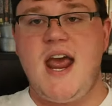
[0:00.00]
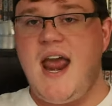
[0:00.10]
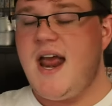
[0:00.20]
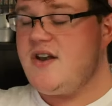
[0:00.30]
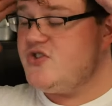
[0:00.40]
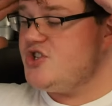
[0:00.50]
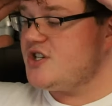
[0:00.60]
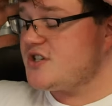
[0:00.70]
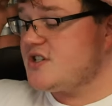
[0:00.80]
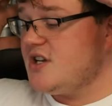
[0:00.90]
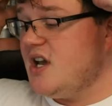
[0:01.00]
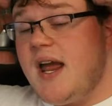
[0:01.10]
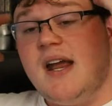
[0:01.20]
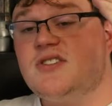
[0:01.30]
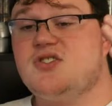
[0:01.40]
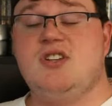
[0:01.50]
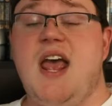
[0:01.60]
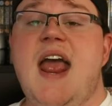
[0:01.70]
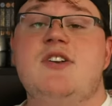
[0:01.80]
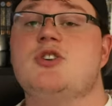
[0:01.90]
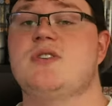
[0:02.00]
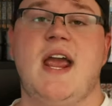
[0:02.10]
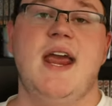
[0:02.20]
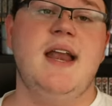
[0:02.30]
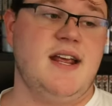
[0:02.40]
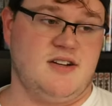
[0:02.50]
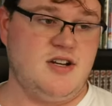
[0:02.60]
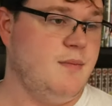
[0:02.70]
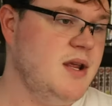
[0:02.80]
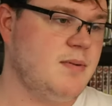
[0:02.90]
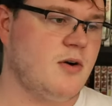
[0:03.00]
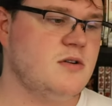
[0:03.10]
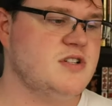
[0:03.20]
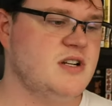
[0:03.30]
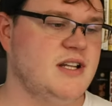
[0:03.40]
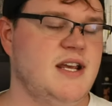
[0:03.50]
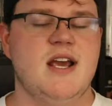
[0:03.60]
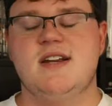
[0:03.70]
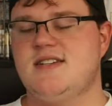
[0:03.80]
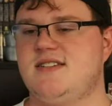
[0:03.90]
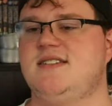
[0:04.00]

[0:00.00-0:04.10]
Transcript: and just it's entertaining to me personally to